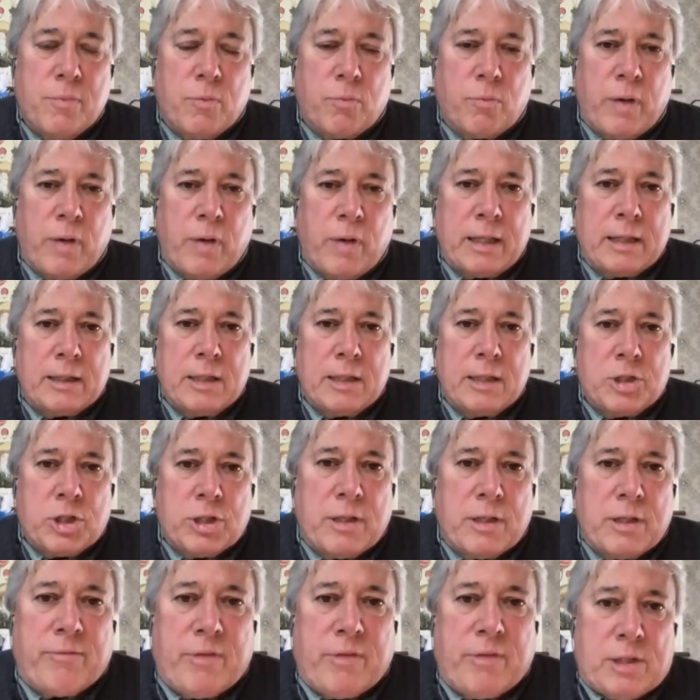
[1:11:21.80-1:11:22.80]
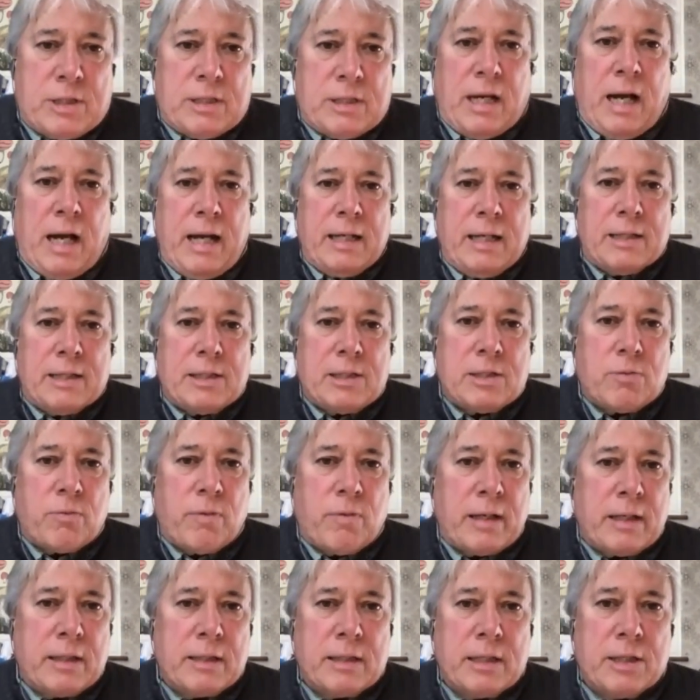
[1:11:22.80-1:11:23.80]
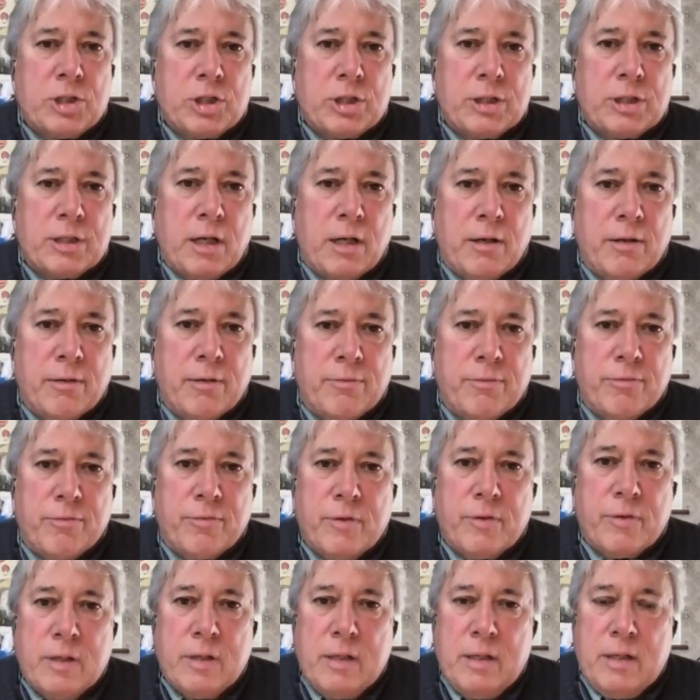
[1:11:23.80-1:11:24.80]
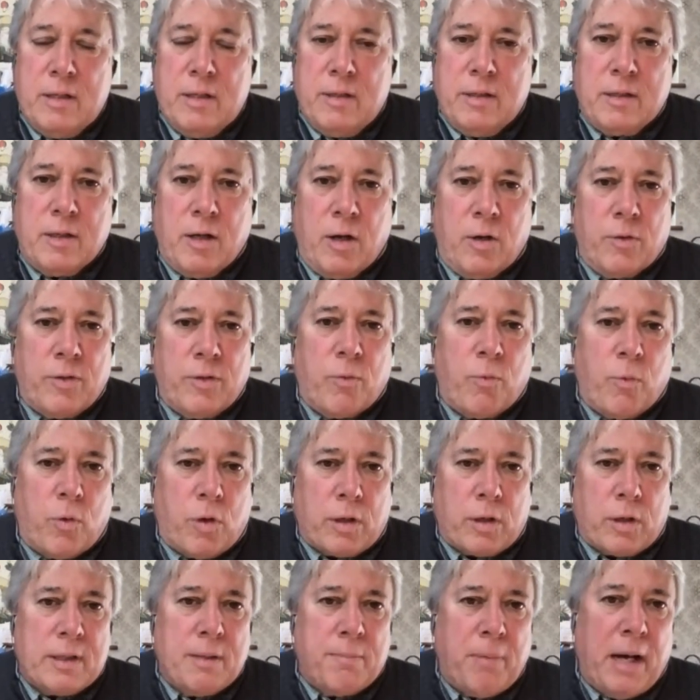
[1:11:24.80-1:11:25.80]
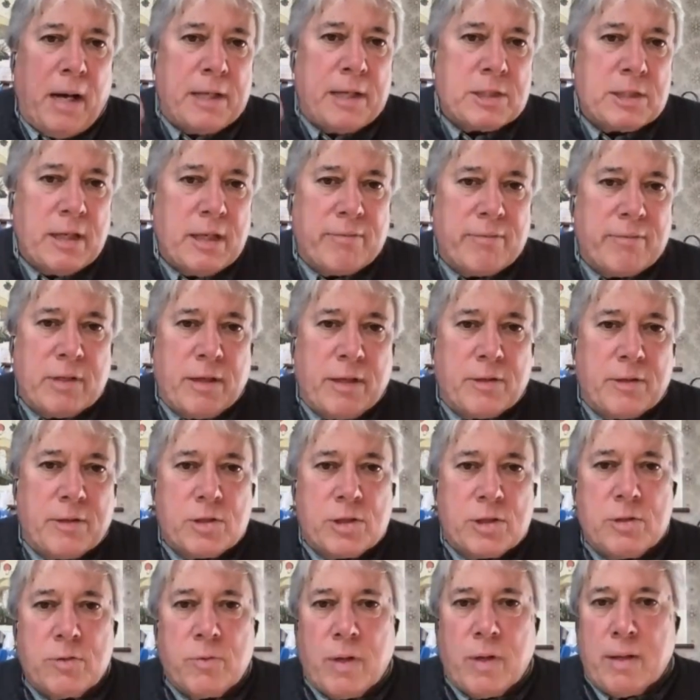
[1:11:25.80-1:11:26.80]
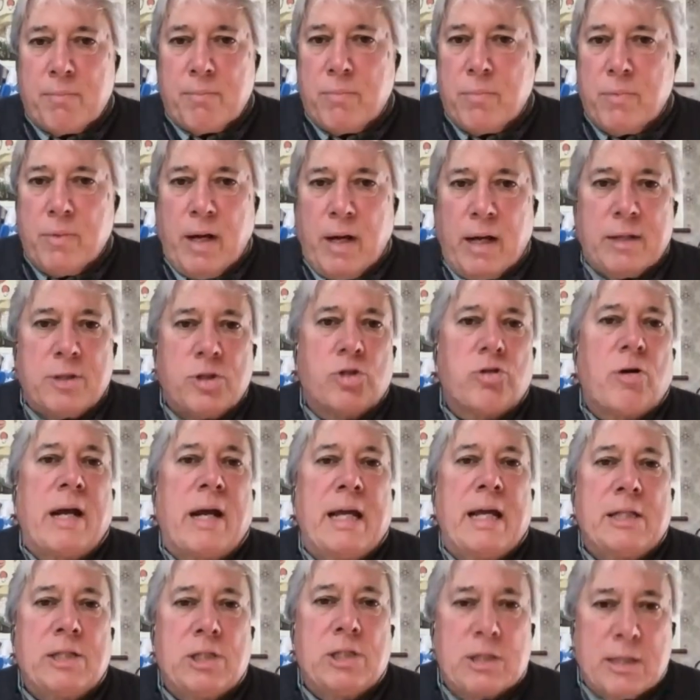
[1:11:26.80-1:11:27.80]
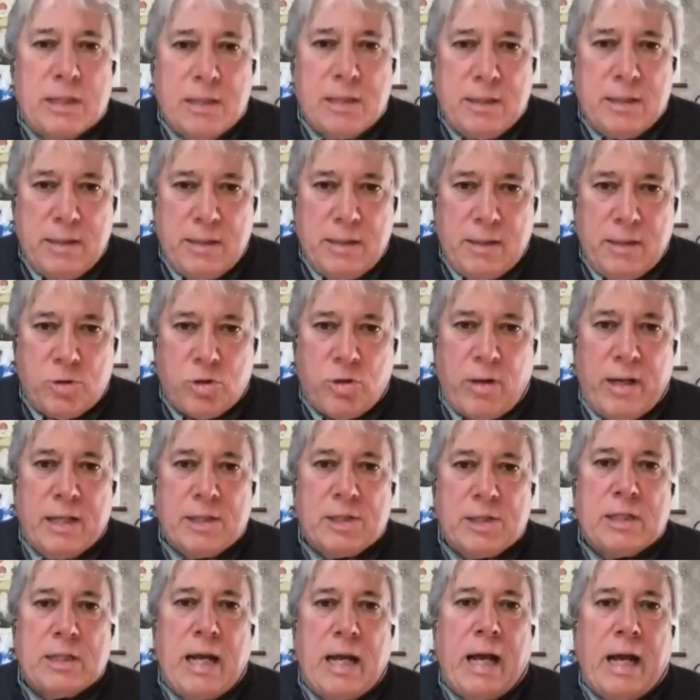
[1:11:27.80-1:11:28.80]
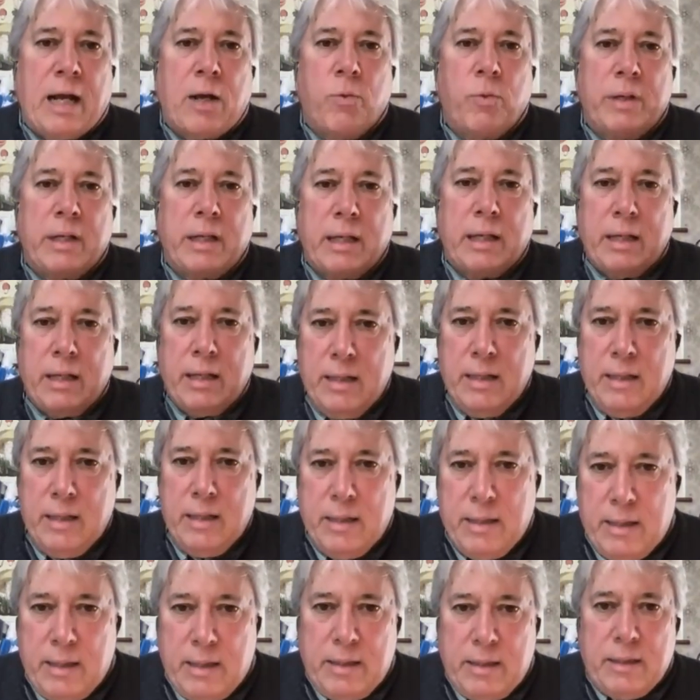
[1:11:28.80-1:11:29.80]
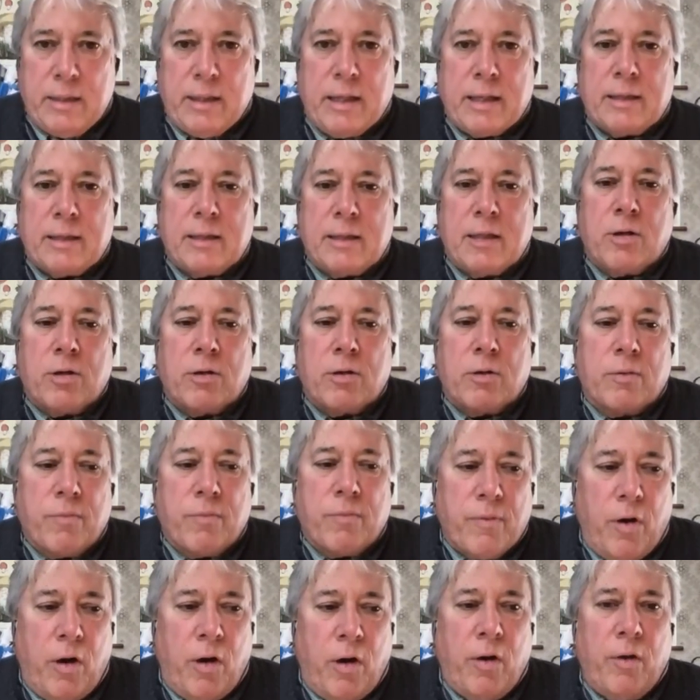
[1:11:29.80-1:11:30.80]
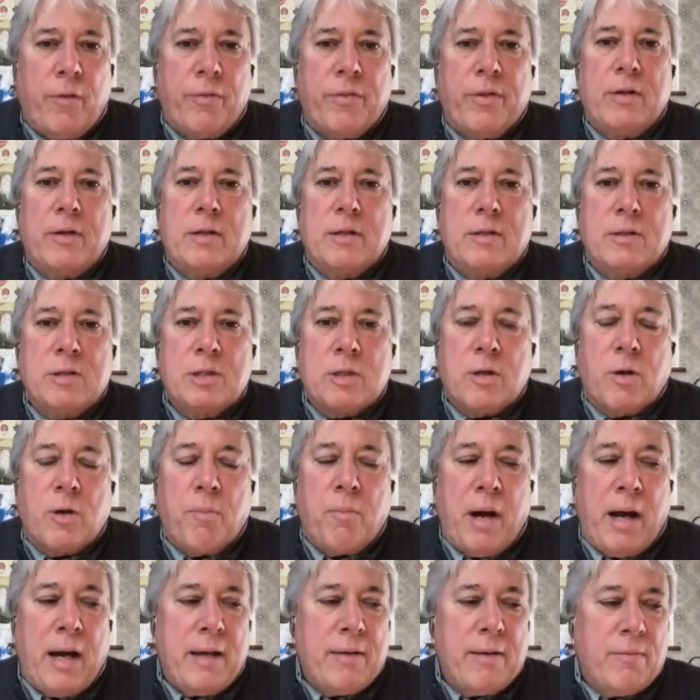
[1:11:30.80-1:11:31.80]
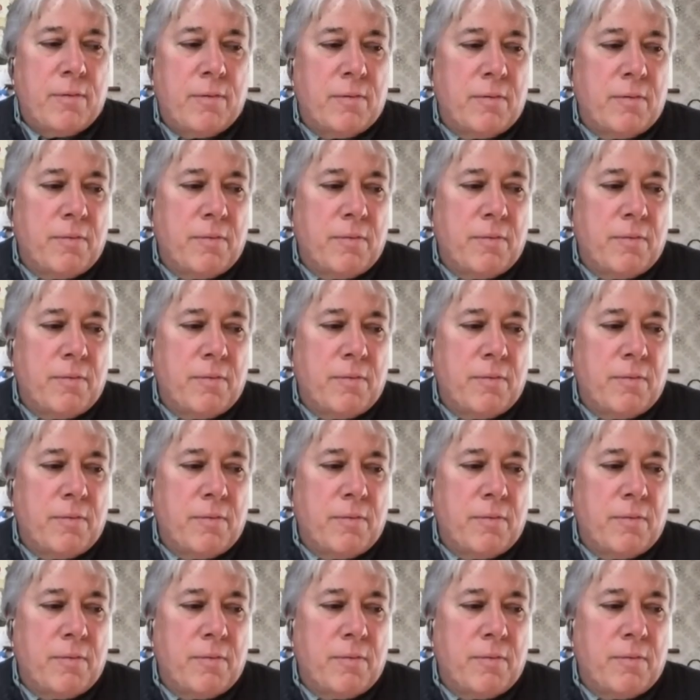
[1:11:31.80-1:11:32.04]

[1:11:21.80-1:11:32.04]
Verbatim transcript: recognition of the science, recognition of you know the work that Basav and others do on on transit, transit equity. Like they're all so my